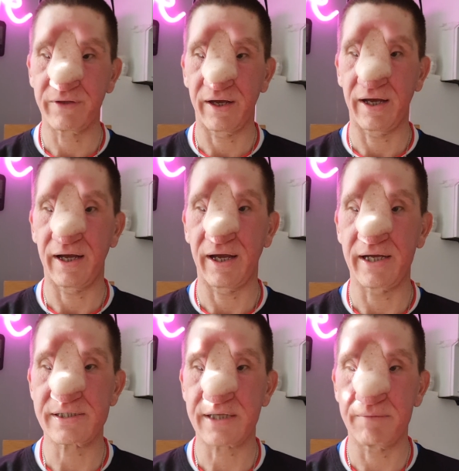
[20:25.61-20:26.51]

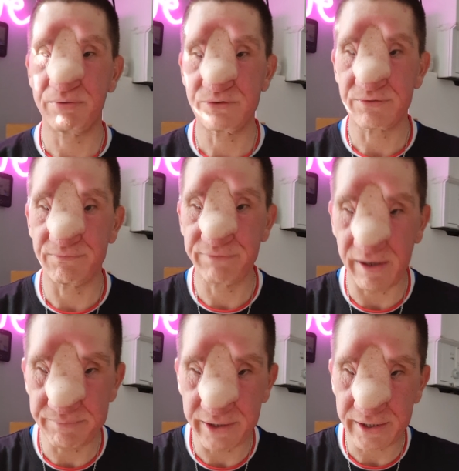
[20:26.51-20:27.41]
I sampled some
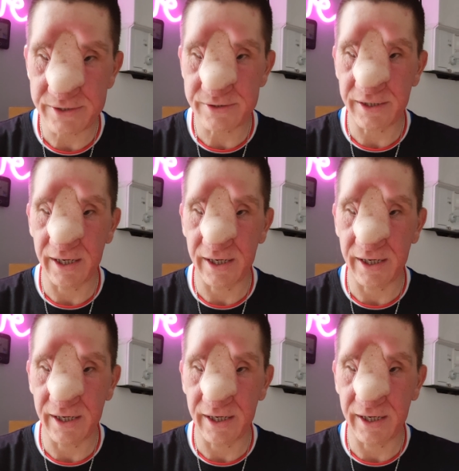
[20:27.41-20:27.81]
fabrics